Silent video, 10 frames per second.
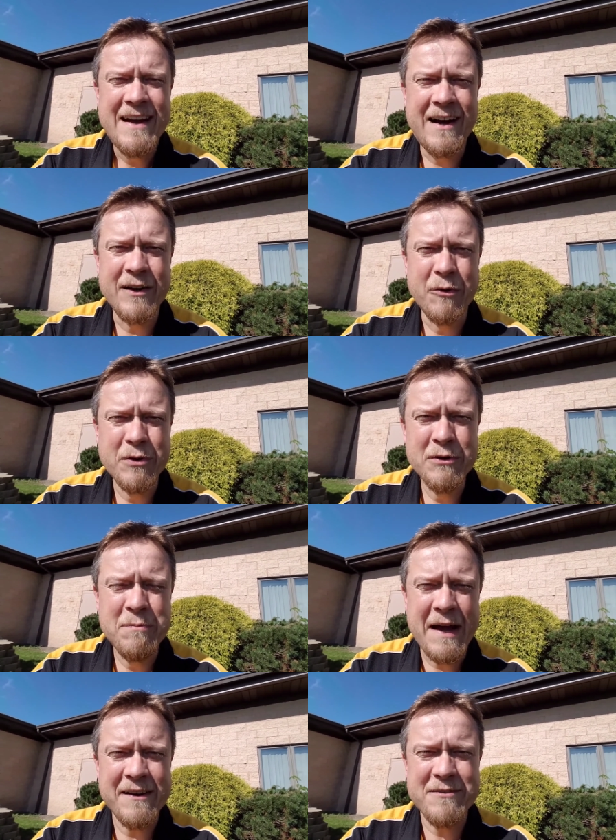Uh, your youth
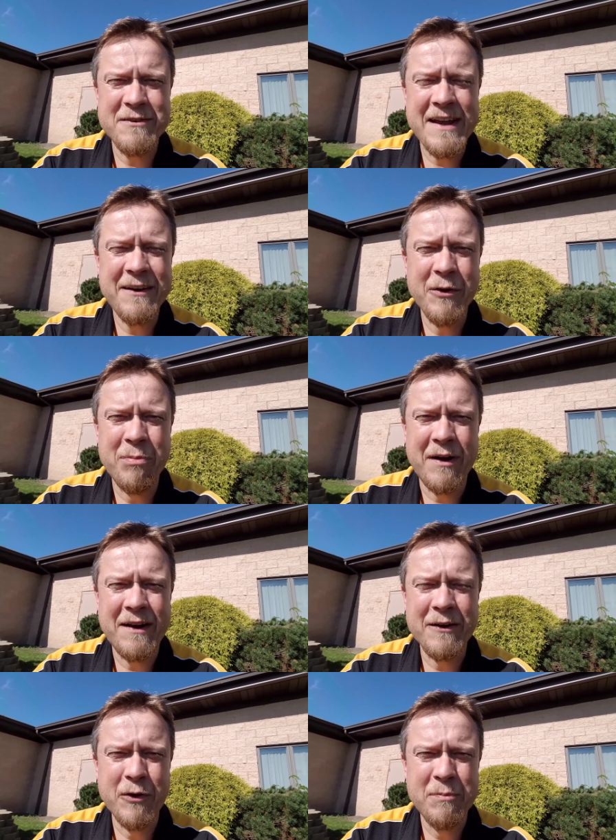pastor Daniel
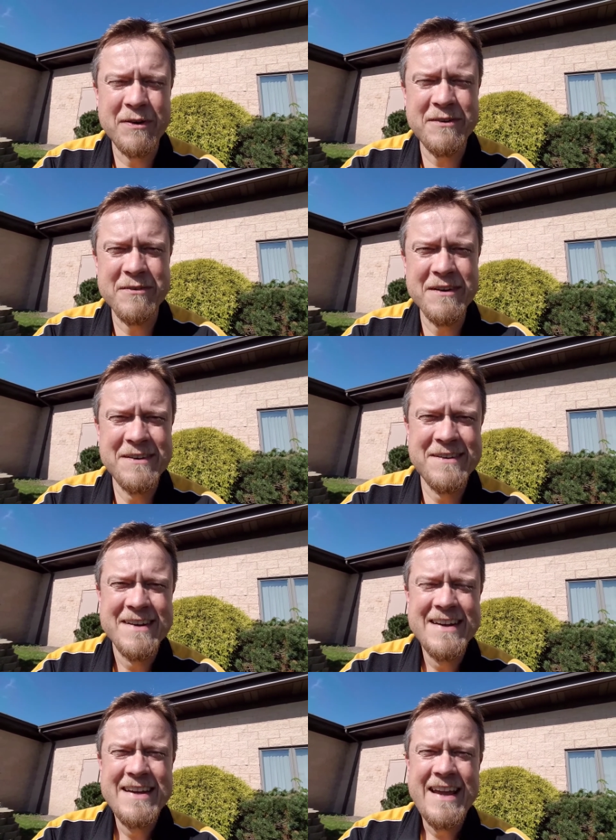brought a group of students,
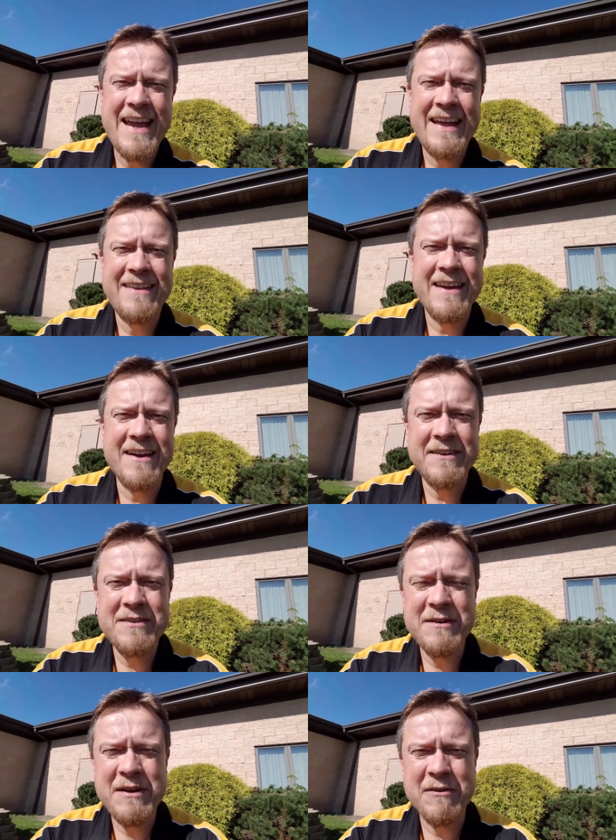and they got
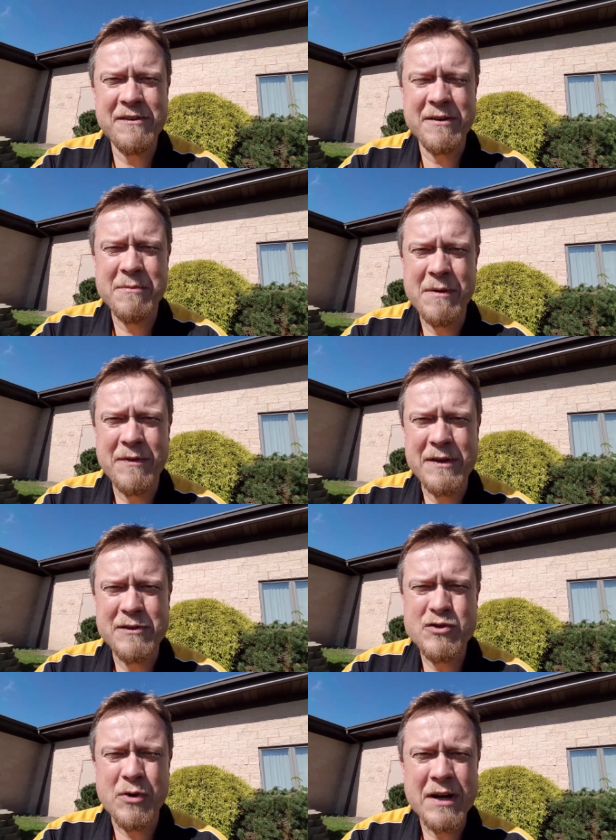to hear some of the
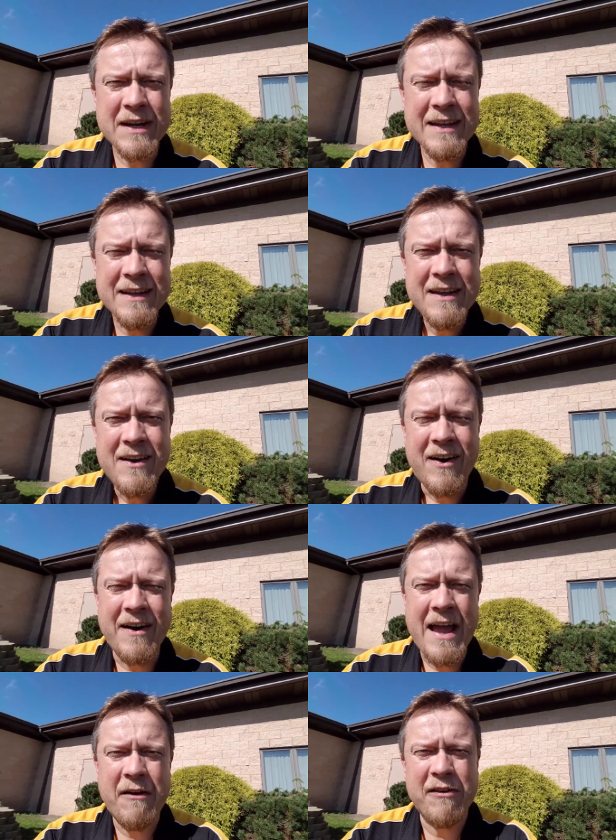training
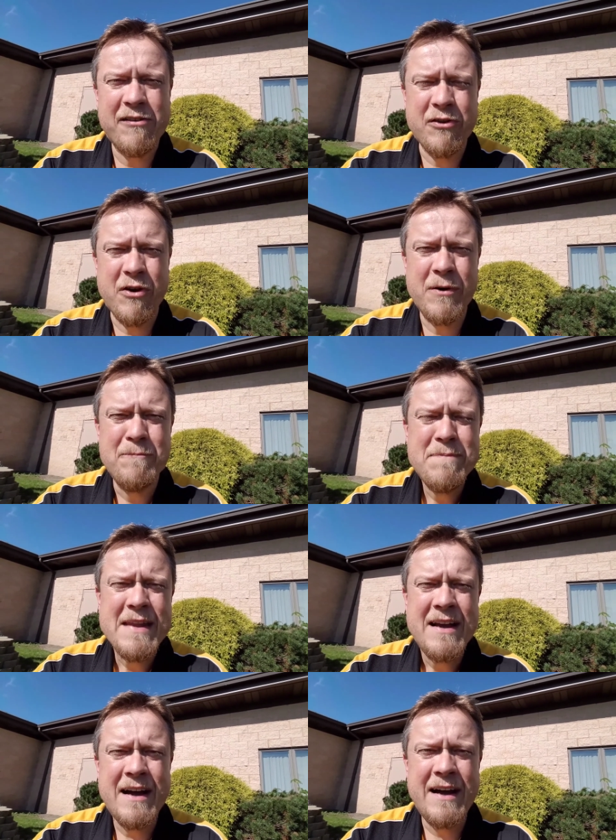on how to start
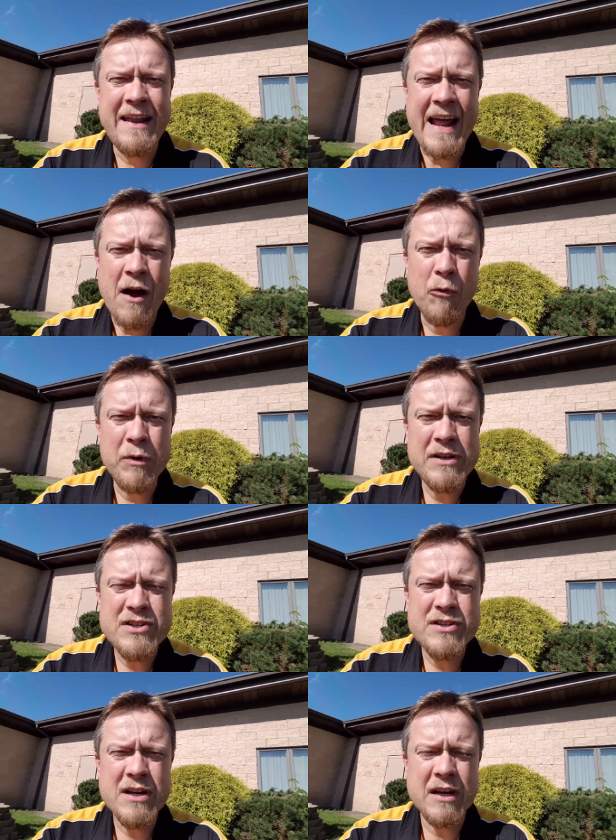uh, an
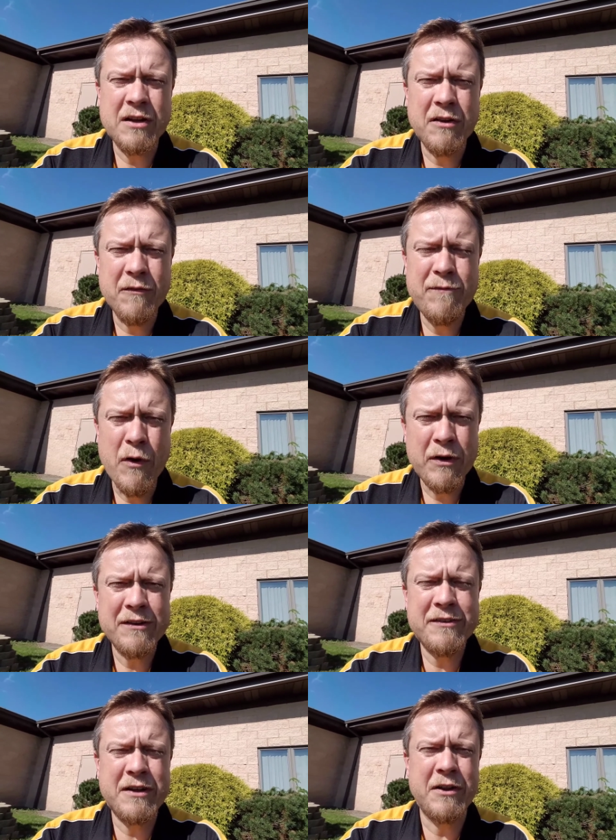outreach cl
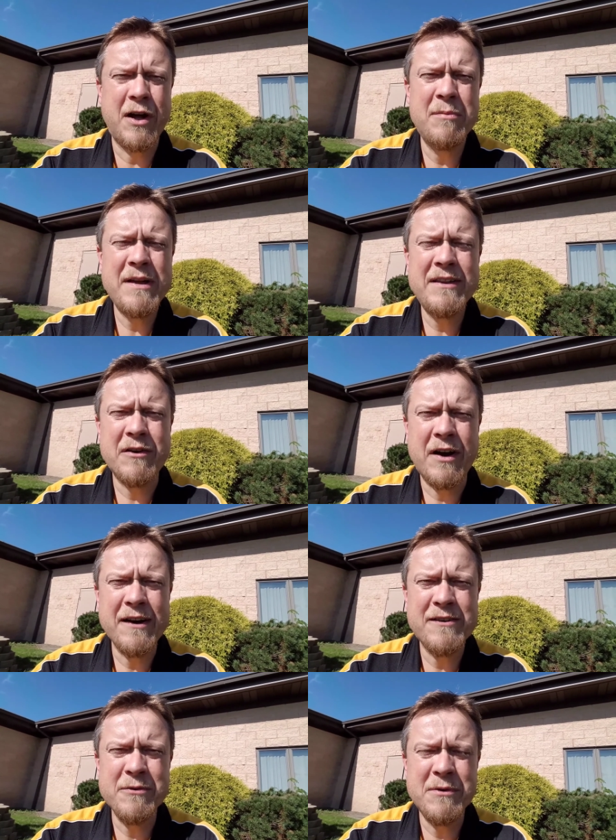focused club in their high
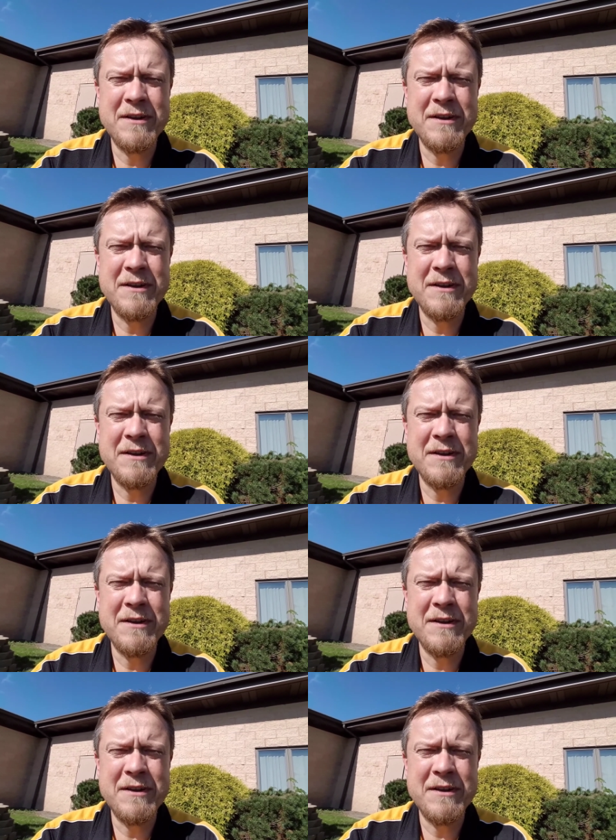school.